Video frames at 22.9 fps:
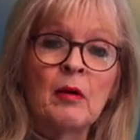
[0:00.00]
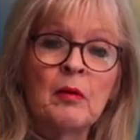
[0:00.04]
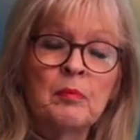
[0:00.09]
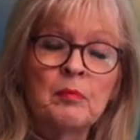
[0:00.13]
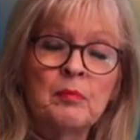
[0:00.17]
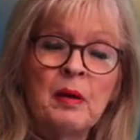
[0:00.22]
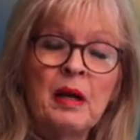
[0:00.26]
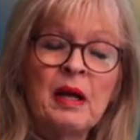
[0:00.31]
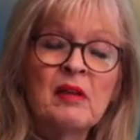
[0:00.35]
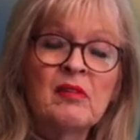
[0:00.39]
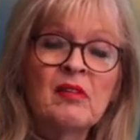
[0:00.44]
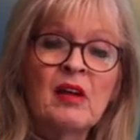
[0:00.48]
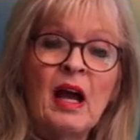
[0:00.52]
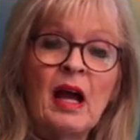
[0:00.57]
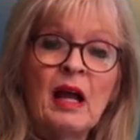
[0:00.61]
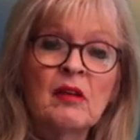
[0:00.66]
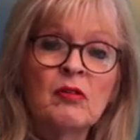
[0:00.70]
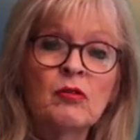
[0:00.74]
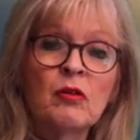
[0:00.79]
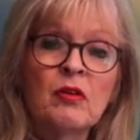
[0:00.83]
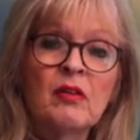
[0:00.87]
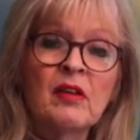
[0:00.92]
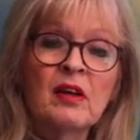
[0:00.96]
Peter
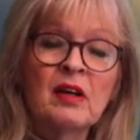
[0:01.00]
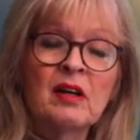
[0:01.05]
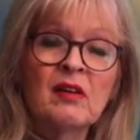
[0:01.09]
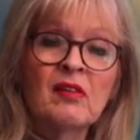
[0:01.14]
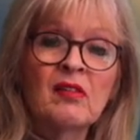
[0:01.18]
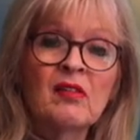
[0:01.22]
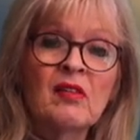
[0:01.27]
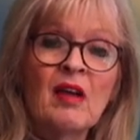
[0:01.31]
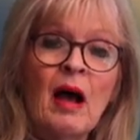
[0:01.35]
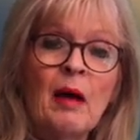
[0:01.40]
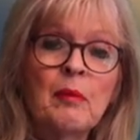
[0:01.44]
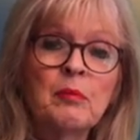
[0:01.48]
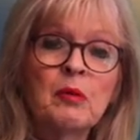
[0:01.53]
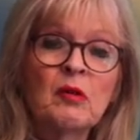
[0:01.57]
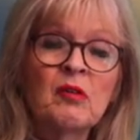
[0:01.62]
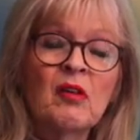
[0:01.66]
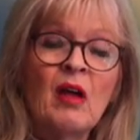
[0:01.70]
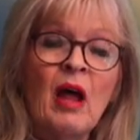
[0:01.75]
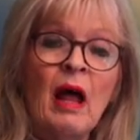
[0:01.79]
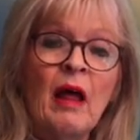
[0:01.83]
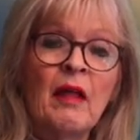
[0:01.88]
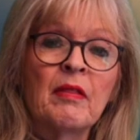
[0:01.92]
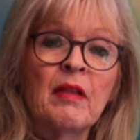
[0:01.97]
and to the
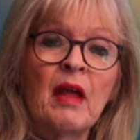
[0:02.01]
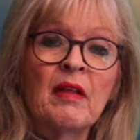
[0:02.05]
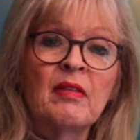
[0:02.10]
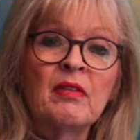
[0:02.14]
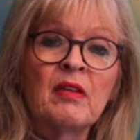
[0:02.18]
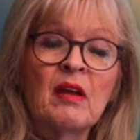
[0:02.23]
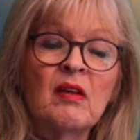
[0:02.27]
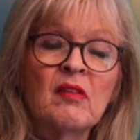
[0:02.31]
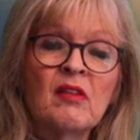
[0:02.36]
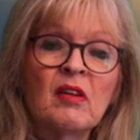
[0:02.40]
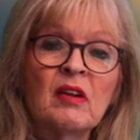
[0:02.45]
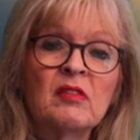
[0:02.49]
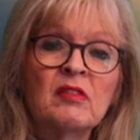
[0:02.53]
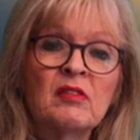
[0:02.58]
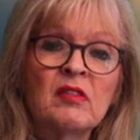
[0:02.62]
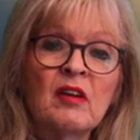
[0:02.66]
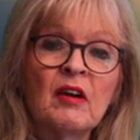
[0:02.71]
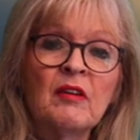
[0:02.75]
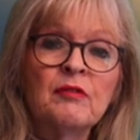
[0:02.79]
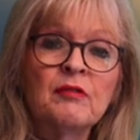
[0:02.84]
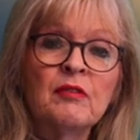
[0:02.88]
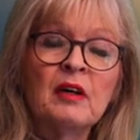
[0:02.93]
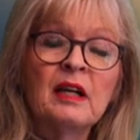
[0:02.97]
disciples, that there's a
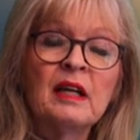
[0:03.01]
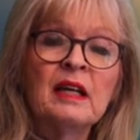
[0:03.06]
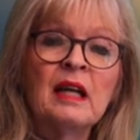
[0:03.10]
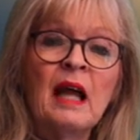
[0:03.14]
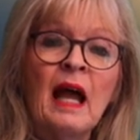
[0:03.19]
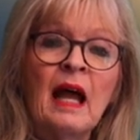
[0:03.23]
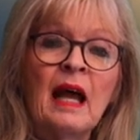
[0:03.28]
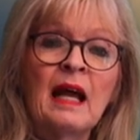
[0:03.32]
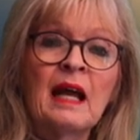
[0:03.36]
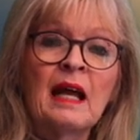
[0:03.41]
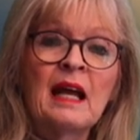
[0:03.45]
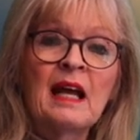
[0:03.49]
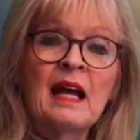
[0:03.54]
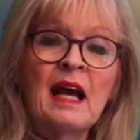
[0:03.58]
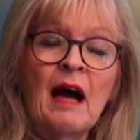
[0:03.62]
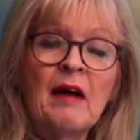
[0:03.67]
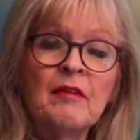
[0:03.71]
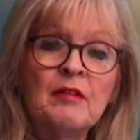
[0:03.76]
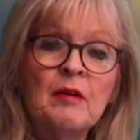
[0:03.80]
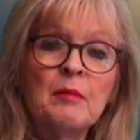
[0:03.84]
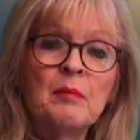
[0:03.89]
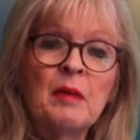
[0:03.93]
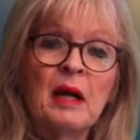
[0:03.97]
different
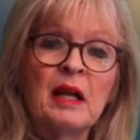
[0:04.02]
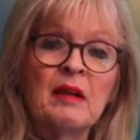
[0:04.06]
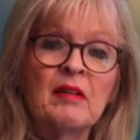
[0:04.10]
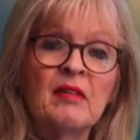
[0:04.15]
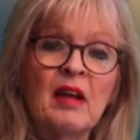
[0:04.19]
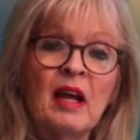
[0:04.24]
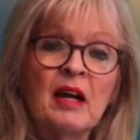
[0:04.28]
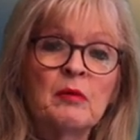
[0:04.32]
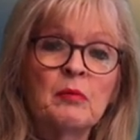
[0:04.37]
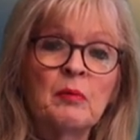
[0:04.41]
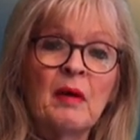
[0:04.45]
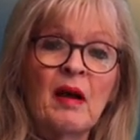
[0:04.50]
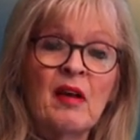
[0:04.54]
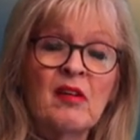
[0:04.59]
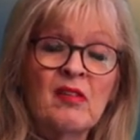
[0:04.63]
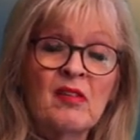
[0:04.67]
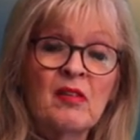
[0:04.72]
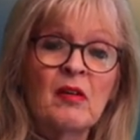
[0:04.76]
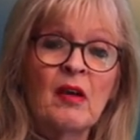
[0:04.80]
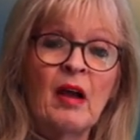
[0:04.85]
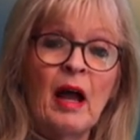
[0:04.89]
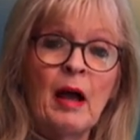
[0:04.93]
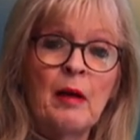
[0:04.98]
government that
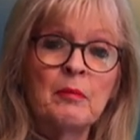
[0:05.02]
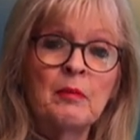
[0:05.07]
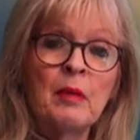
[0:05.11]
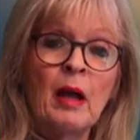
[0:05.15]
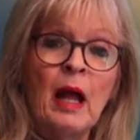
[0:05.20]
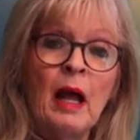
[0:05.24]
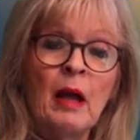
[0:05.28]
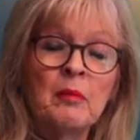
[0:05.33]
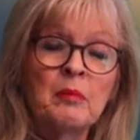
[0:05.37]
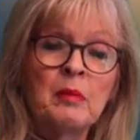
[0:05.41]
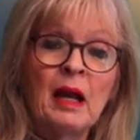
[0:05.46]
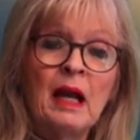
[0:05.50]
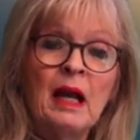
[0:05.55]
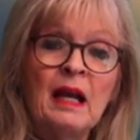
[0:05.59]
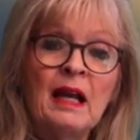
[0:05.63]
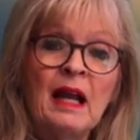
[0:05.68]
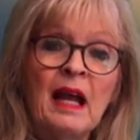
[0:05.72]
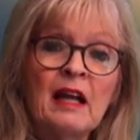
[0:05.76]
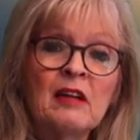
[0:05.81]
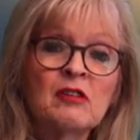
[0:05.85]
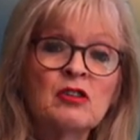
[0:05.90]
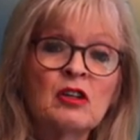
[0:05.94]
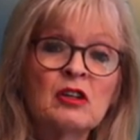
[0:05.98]
must be
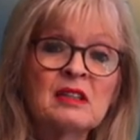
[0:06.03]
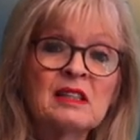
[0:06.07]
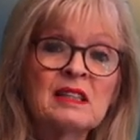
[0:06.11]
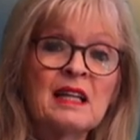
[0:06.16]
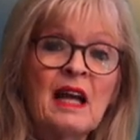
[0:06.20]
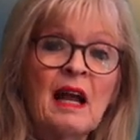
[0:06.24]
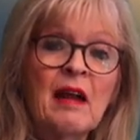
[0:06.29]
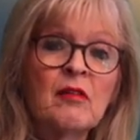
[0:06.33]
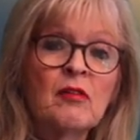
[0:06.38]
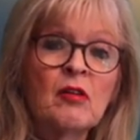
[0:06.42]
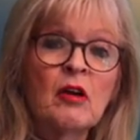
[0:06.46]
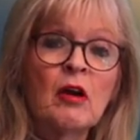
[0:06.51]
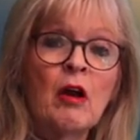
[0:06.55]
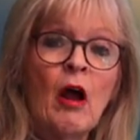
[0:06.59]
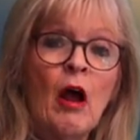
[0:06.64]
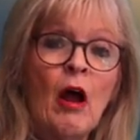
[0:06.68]
legislated